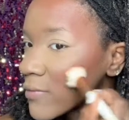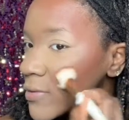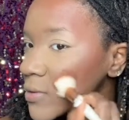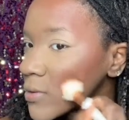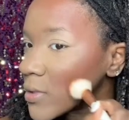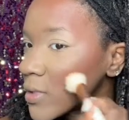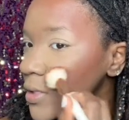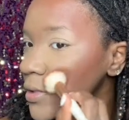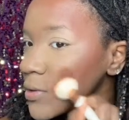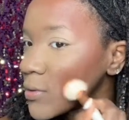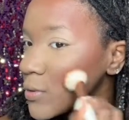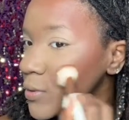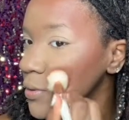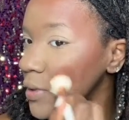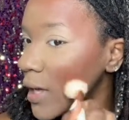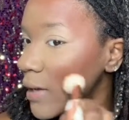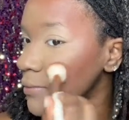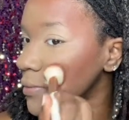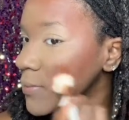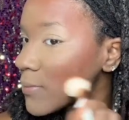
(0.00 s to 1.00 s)
to though. You do
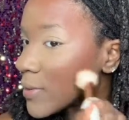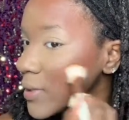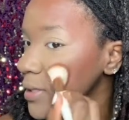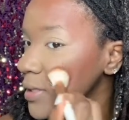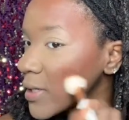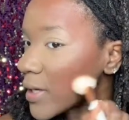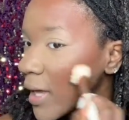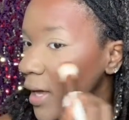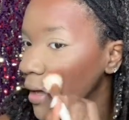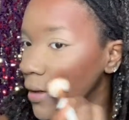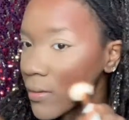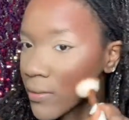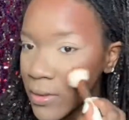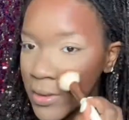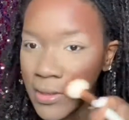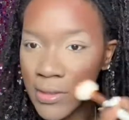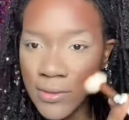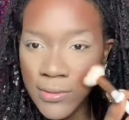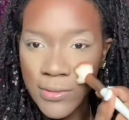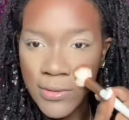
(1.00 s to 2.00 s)
have to blend it out,
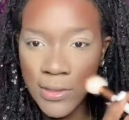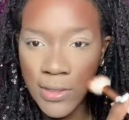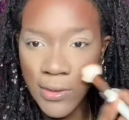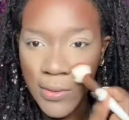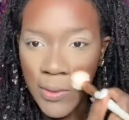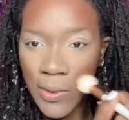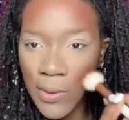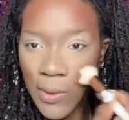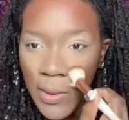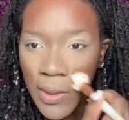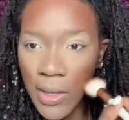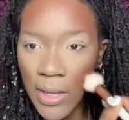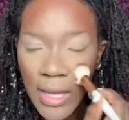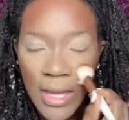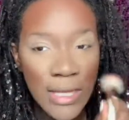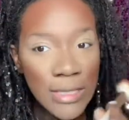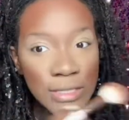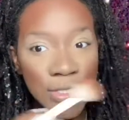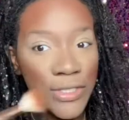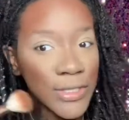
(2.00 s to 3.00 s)
so
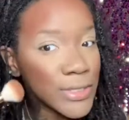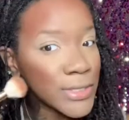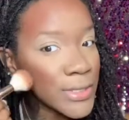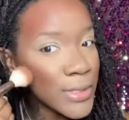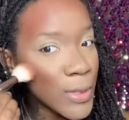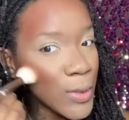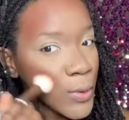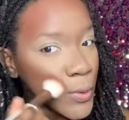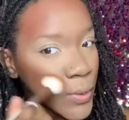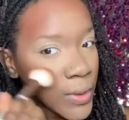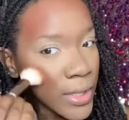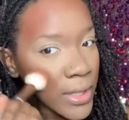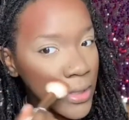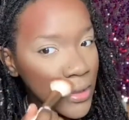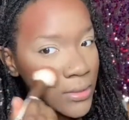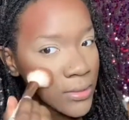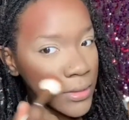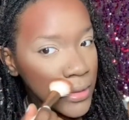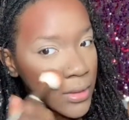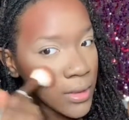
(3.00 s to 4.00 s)
just do it.
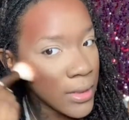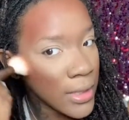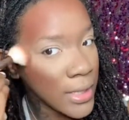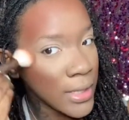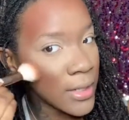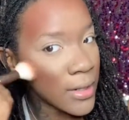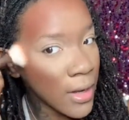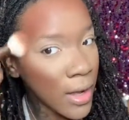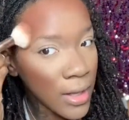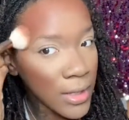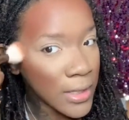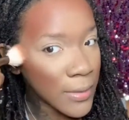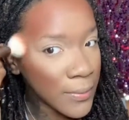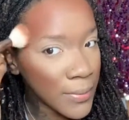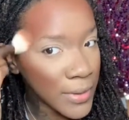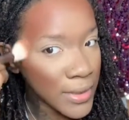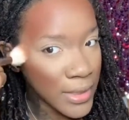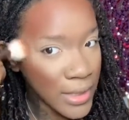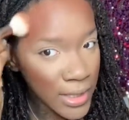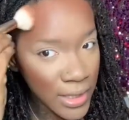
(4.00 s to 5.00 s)
Get it all up
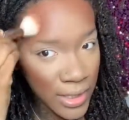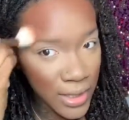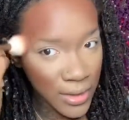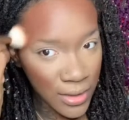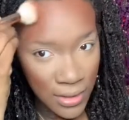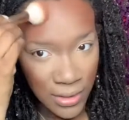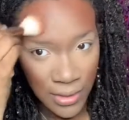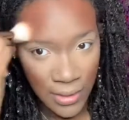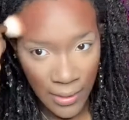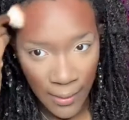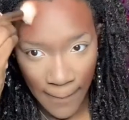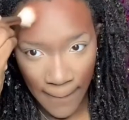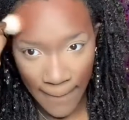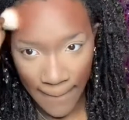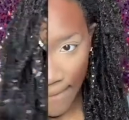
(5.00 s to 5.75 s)
in there. All